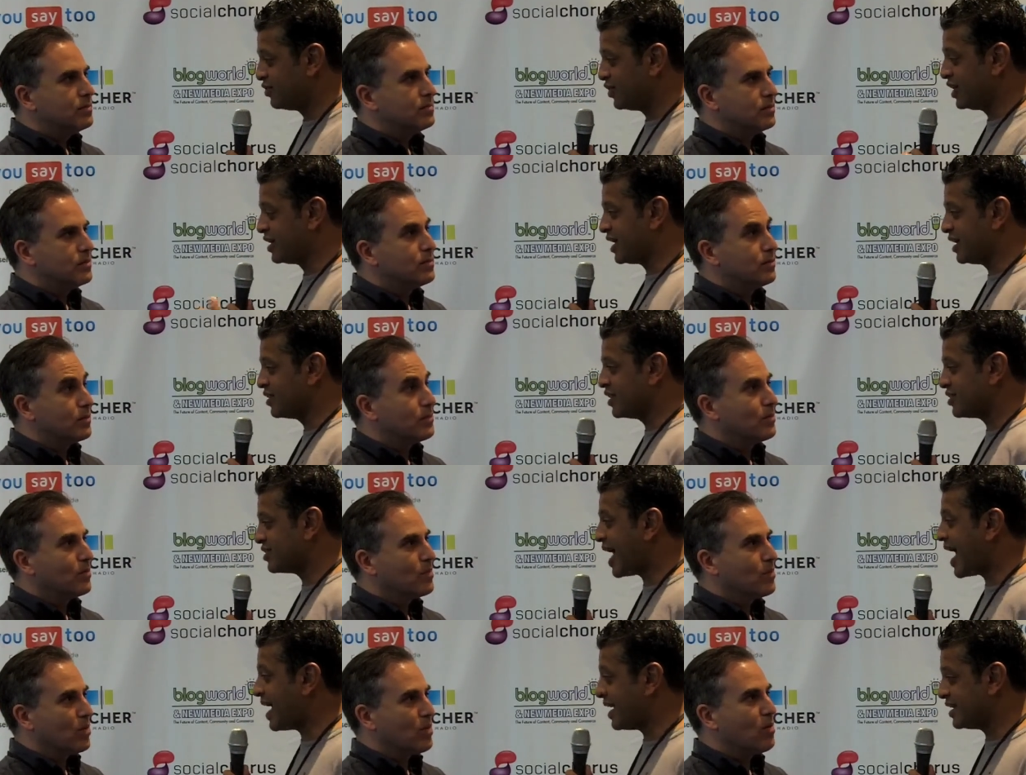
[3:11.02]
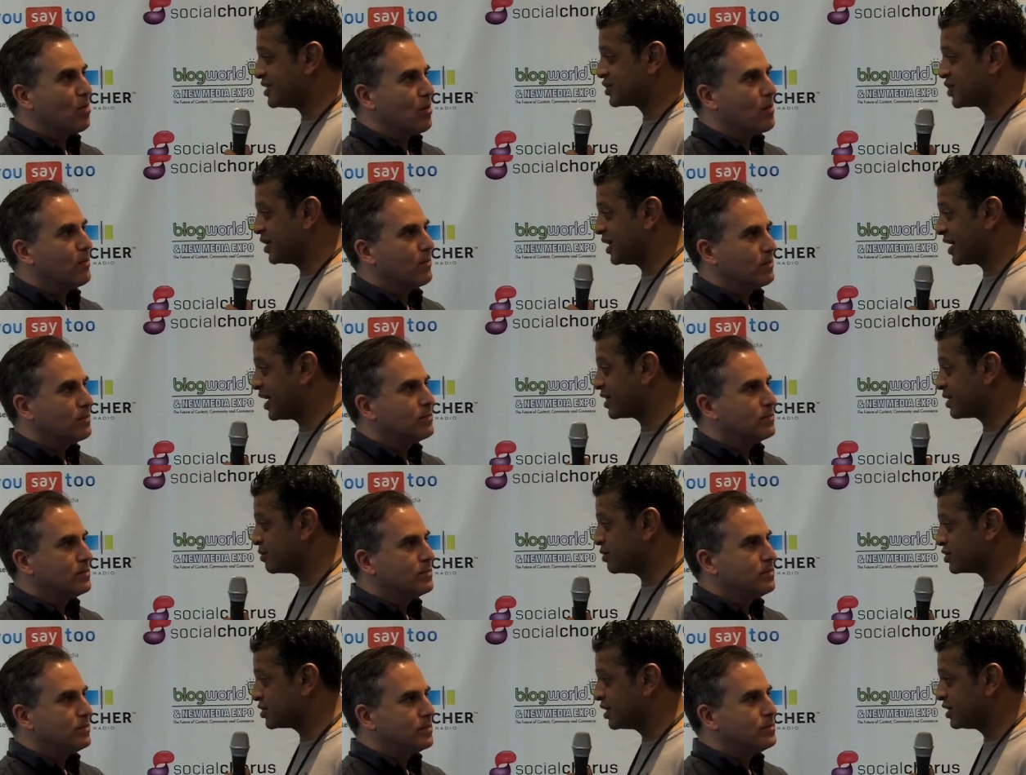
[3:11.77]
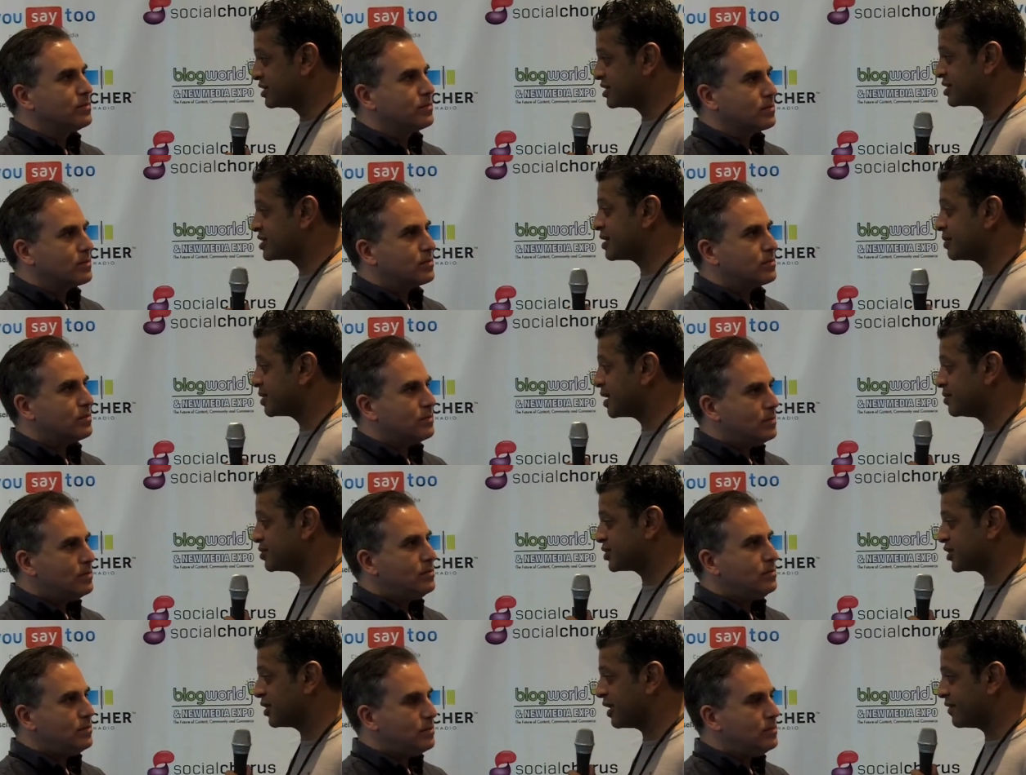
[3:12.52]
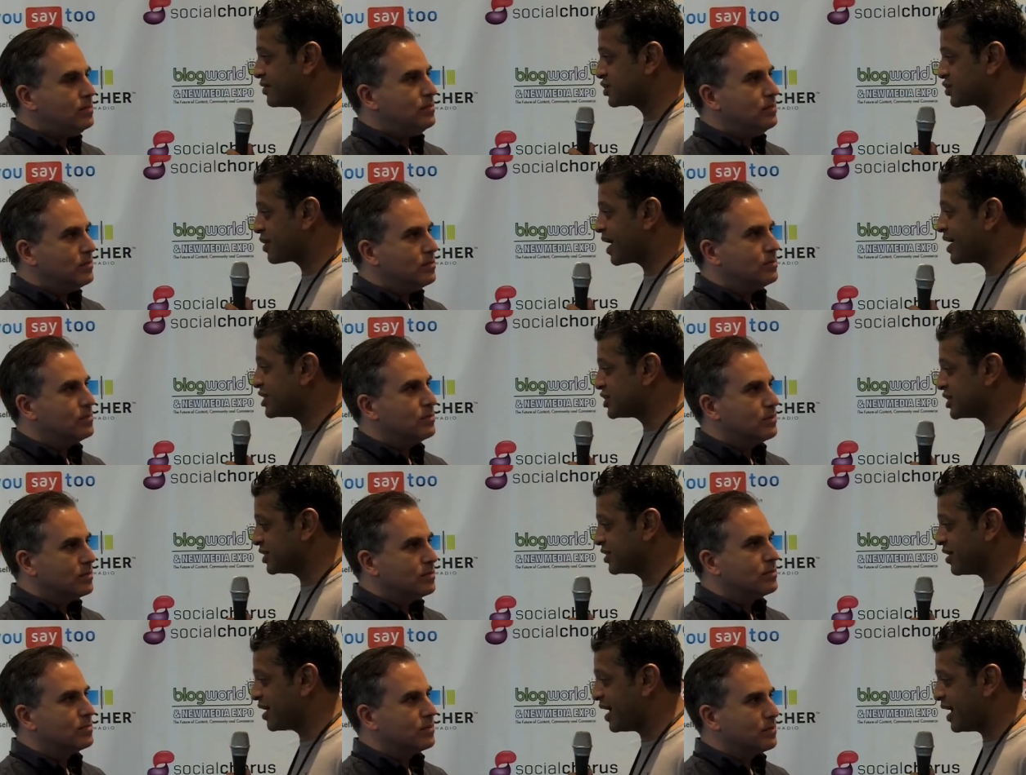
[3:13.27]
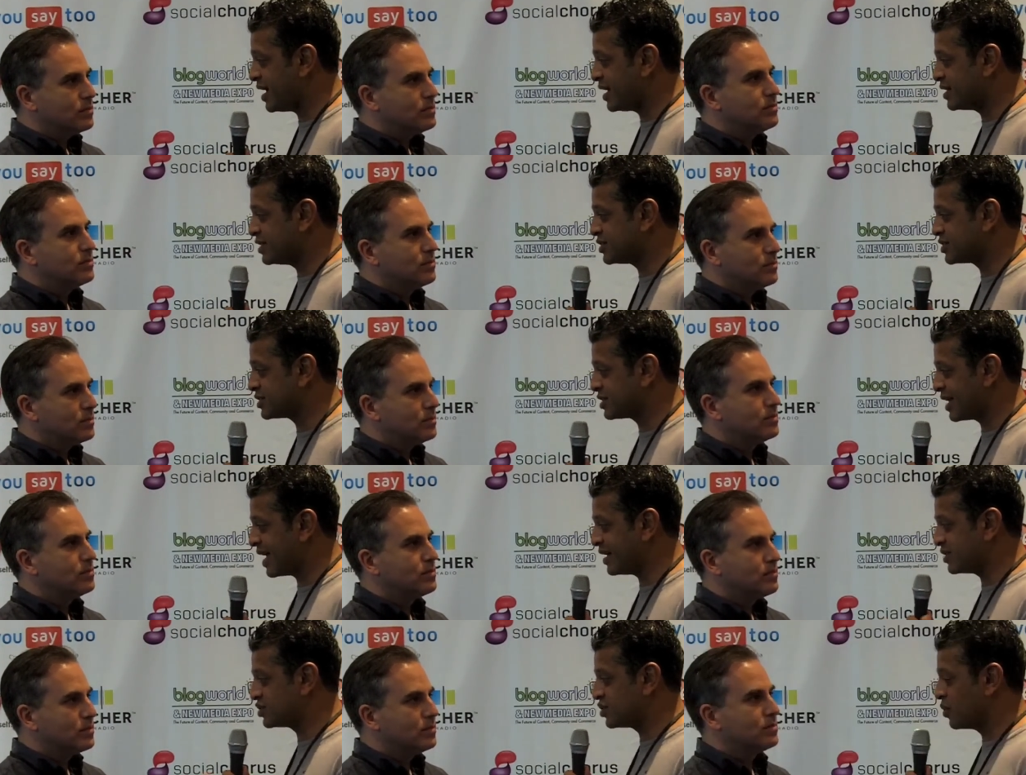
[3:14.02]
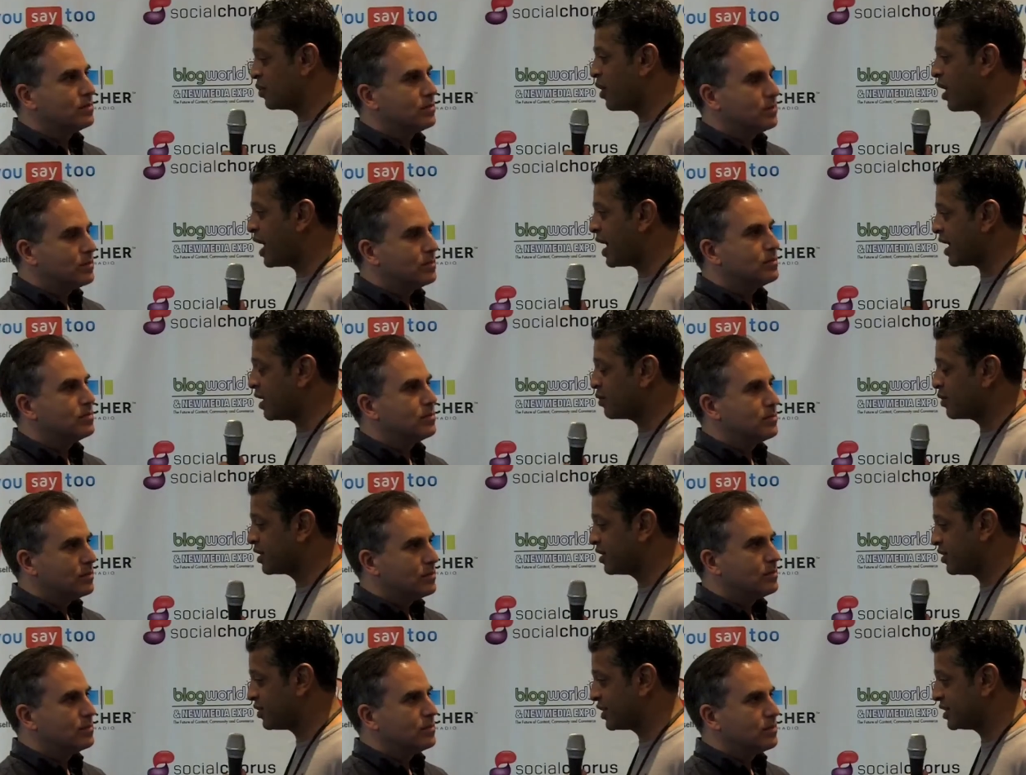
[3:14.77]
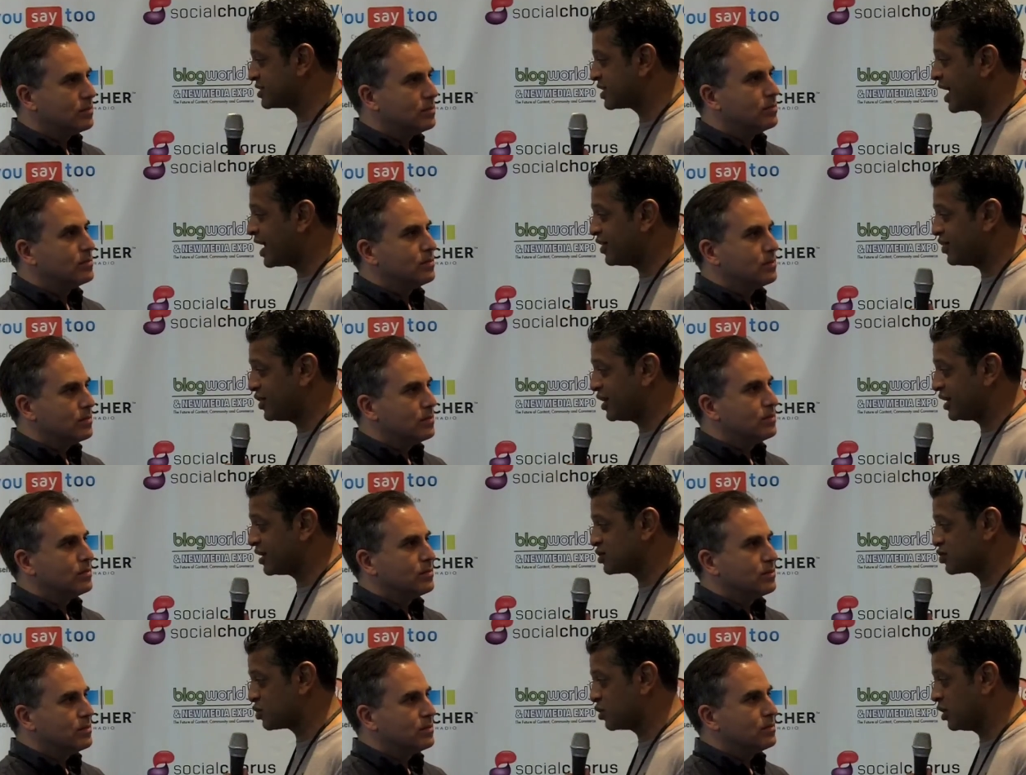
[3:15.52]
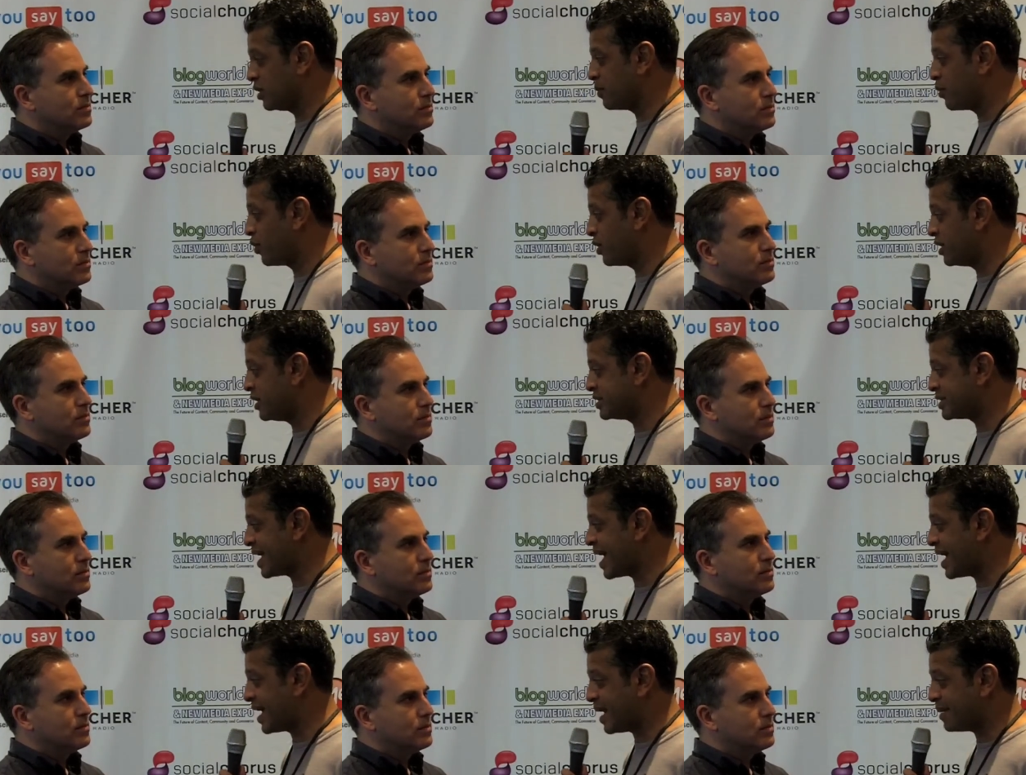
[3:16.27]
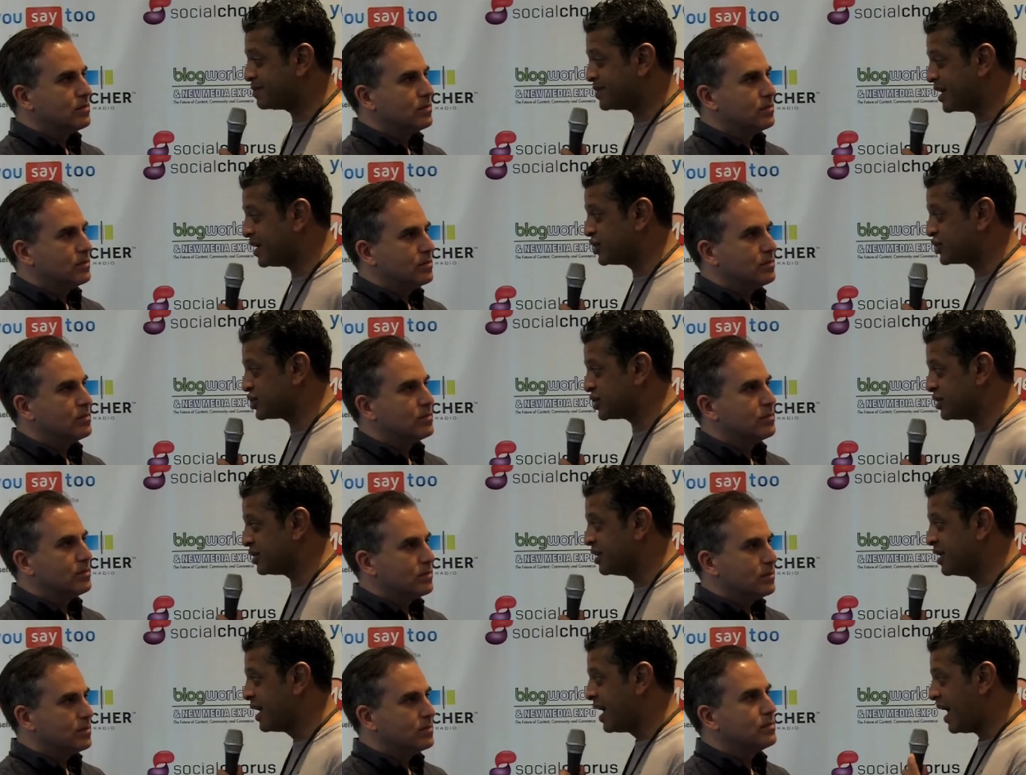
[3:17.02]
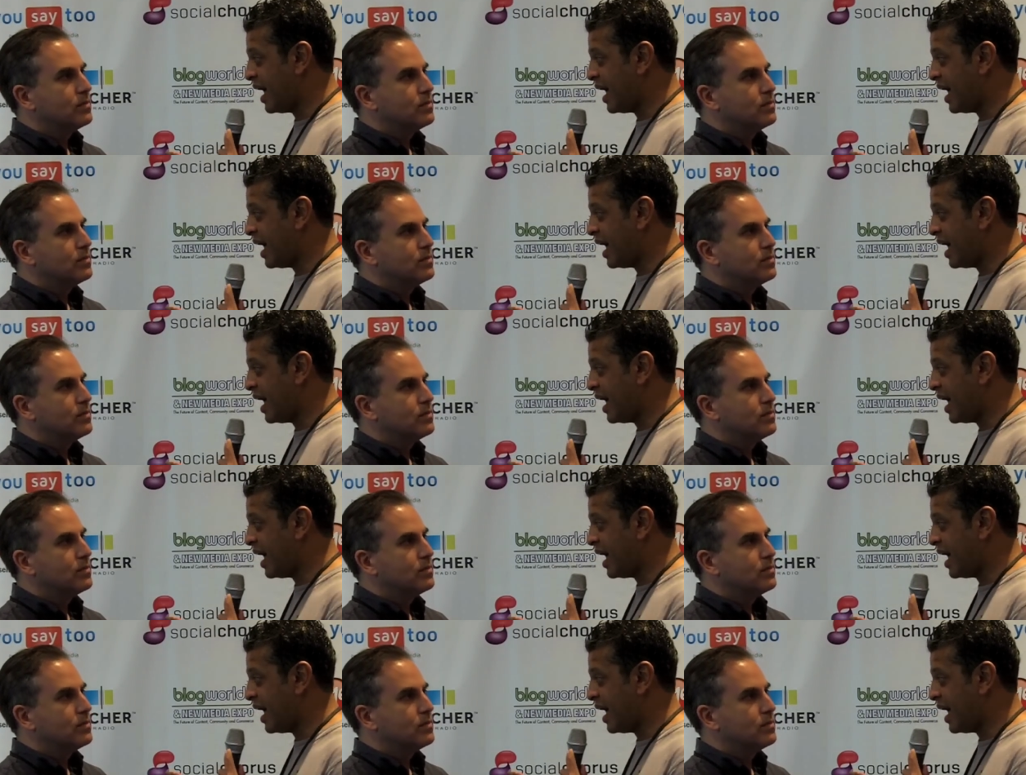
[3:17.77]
Speaker 1: thinking that that is going to get them results, and sometimes they're left scratching their heads as to why. And one of the things I think is really important is adaptation,